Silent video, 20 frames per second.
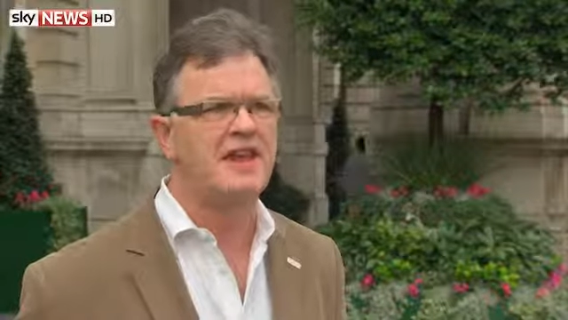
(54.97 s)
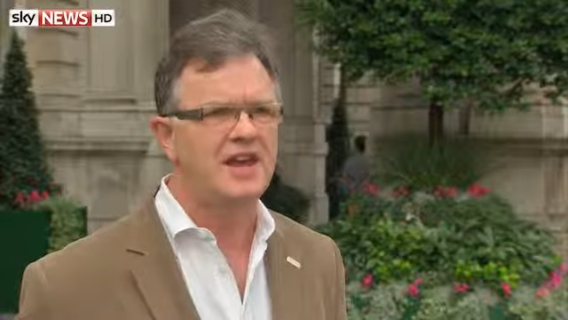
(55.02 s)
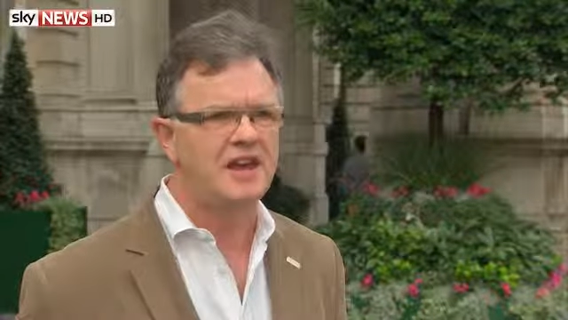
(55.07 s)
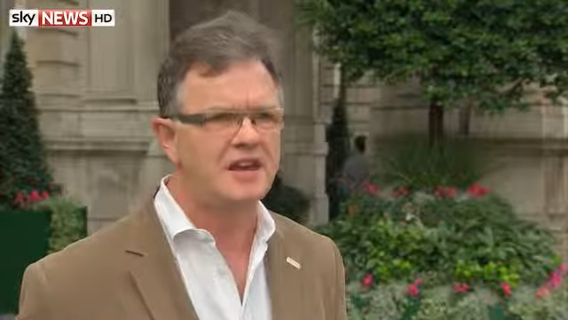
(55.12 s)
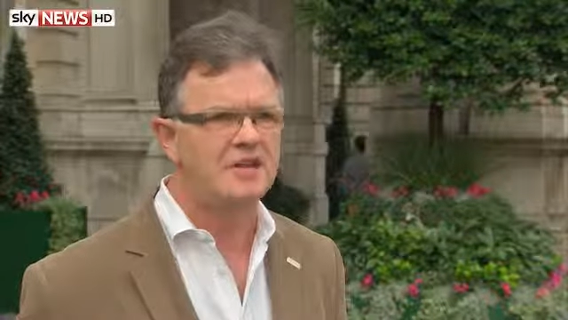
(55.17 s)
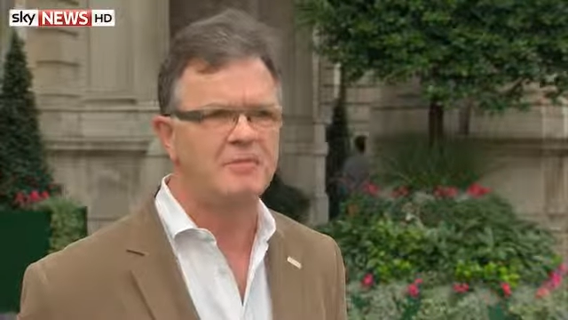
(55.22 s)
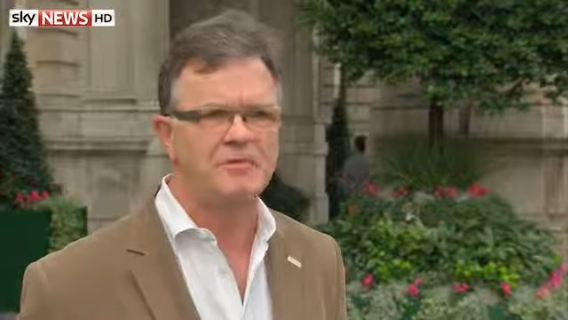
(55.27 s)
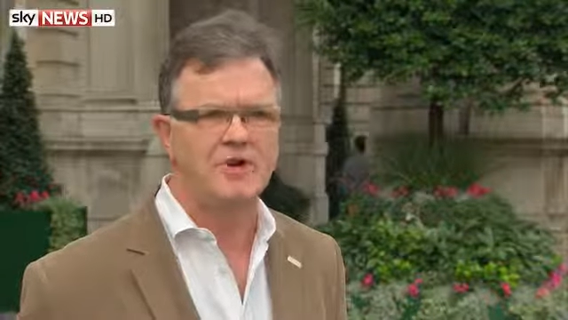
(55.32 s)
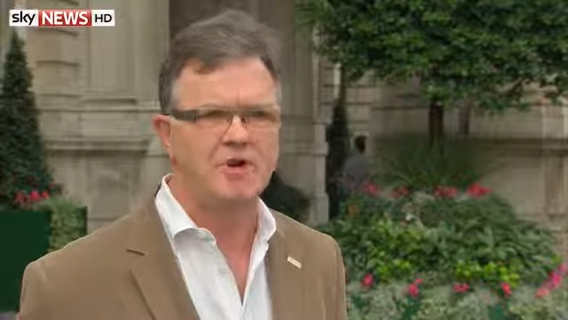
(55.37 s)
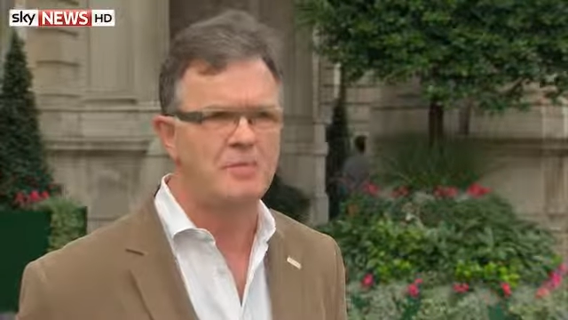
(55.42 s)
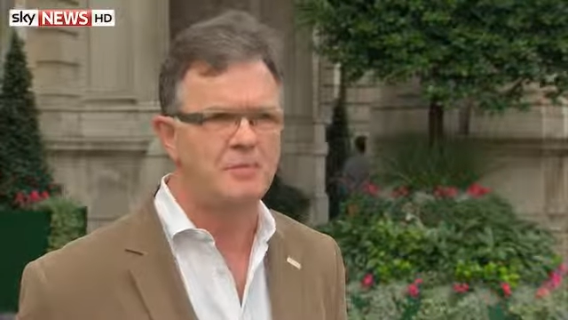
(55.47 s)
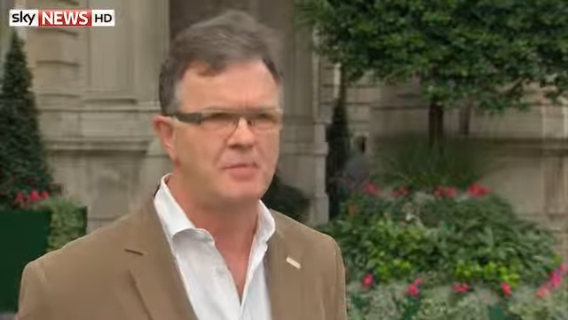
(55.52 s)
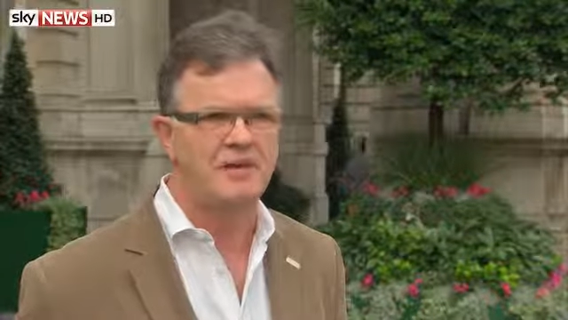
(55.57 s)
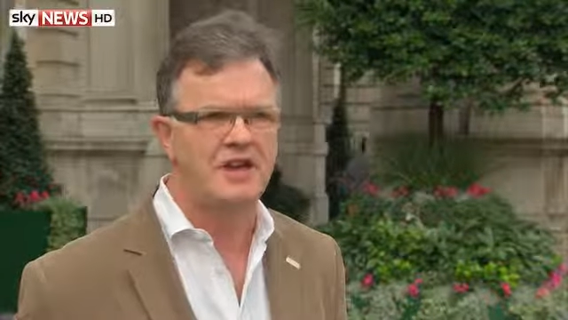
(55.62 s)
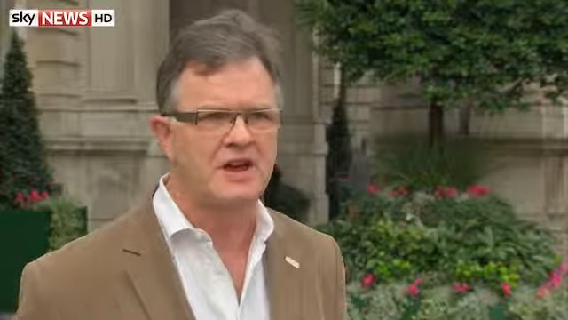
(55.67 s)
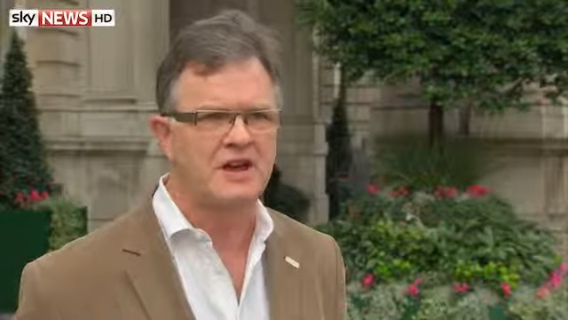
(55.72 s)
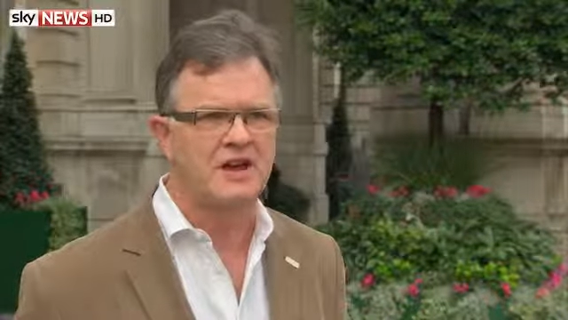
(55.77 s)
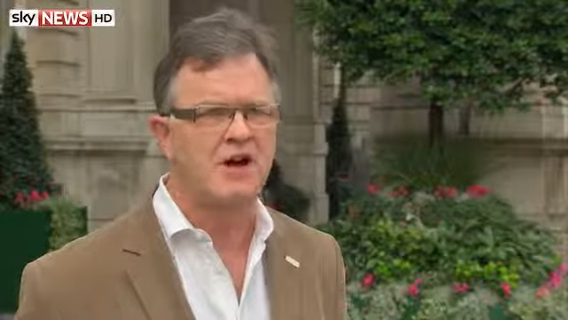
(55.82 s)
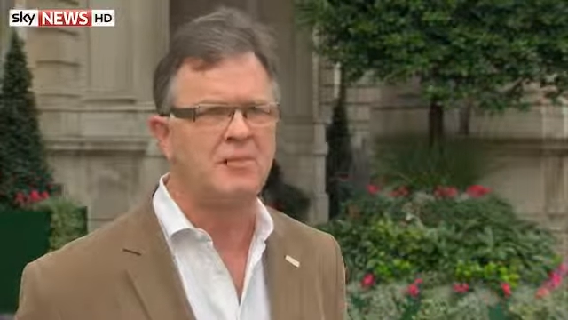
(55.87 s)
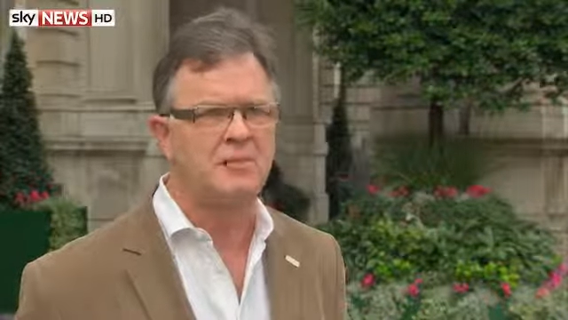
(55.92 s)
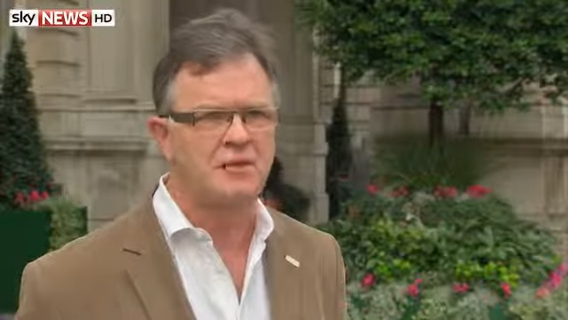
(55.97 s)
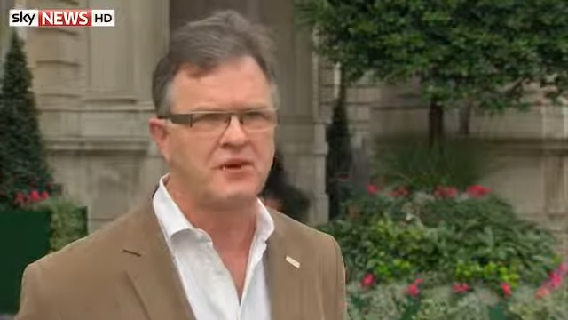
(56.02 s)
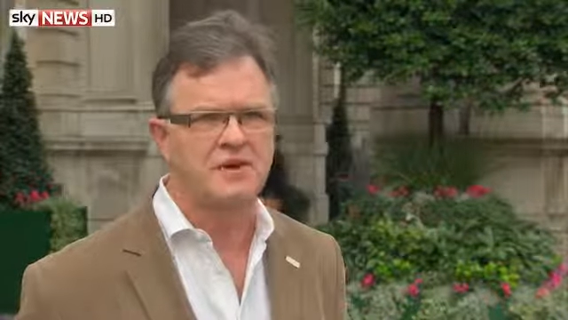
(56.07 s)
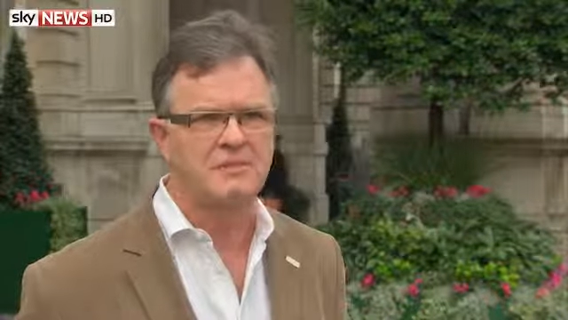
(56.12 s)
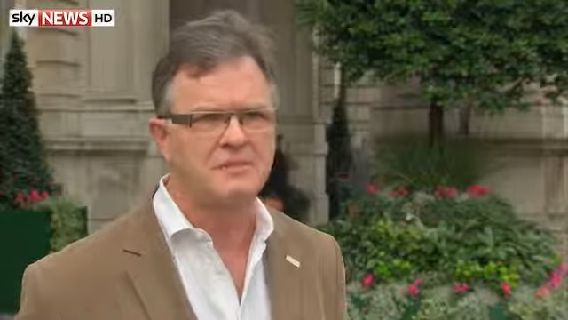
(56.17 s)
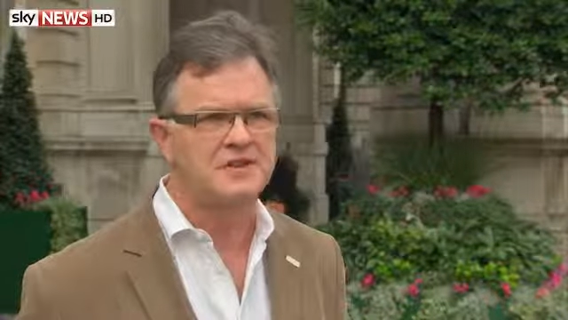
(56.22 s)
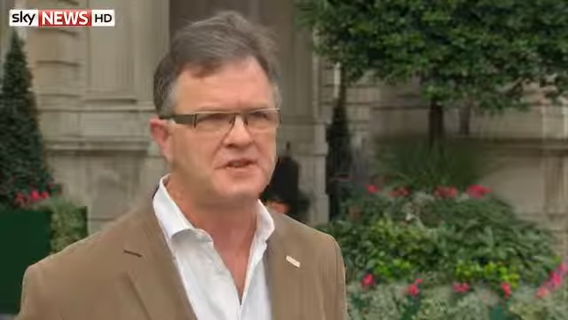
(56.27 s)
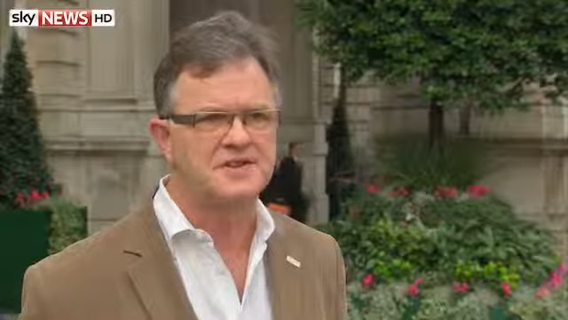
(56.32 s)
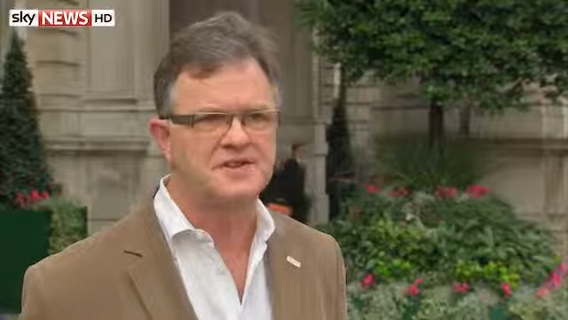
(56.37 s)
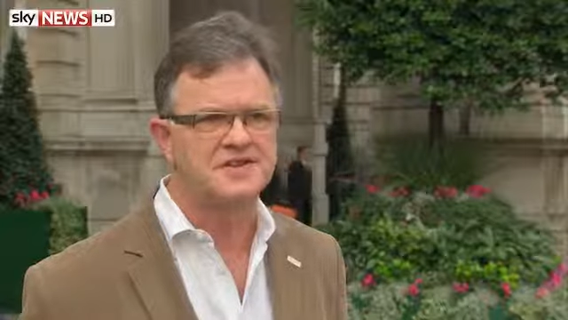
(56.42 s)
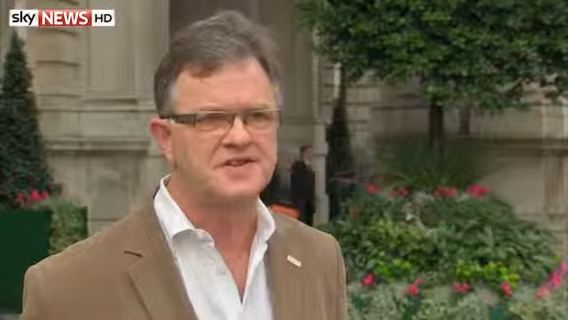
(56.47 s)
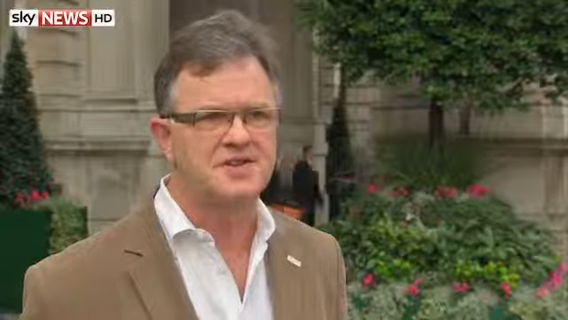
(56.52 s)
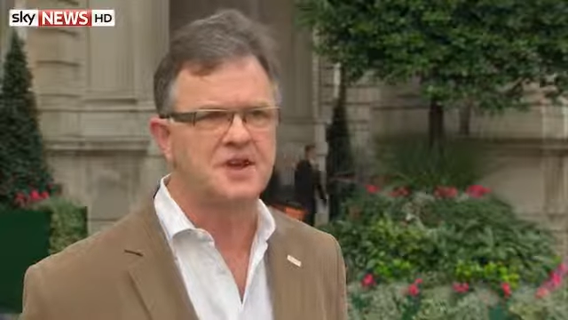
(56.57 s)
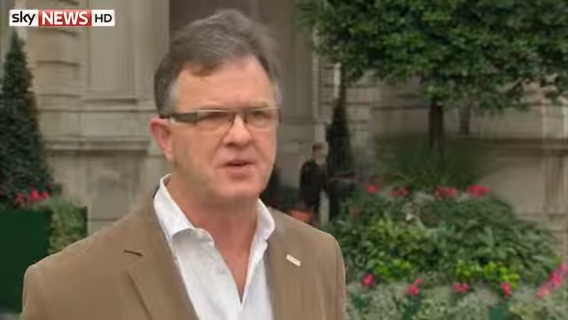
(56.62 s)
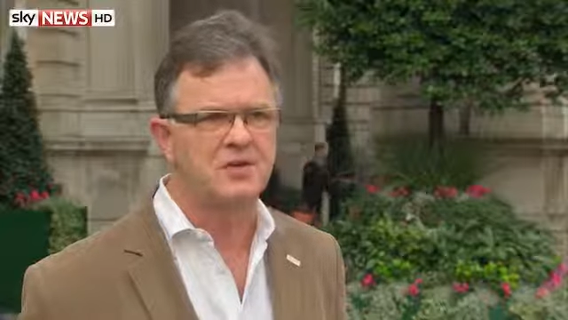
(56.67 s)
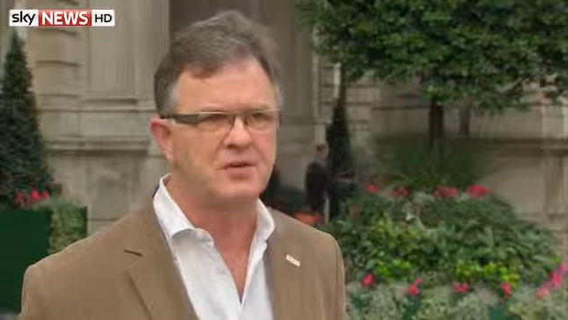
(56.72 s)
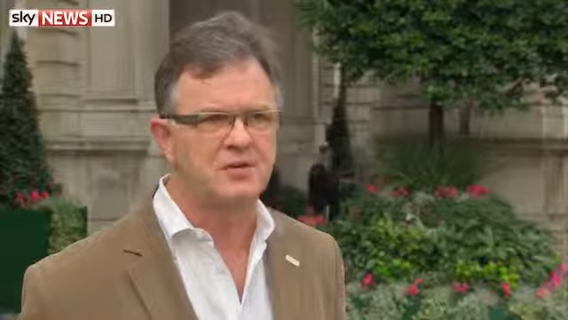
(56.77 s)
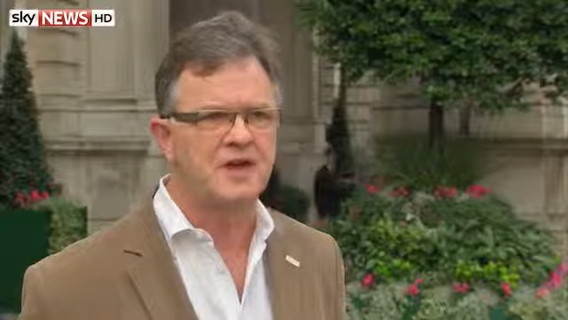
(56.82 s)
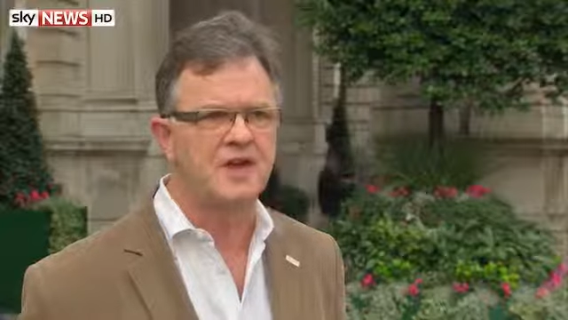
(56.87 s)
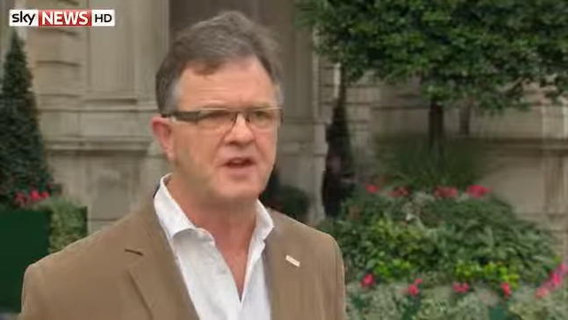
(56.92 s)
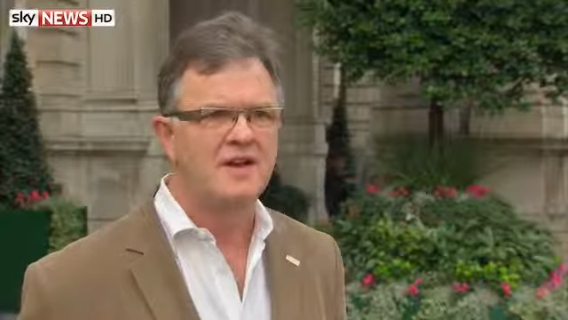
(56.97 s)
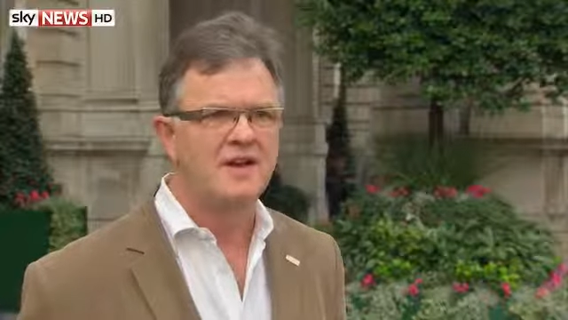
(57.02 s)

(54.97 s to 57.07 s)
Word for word: inappropriate appointments. So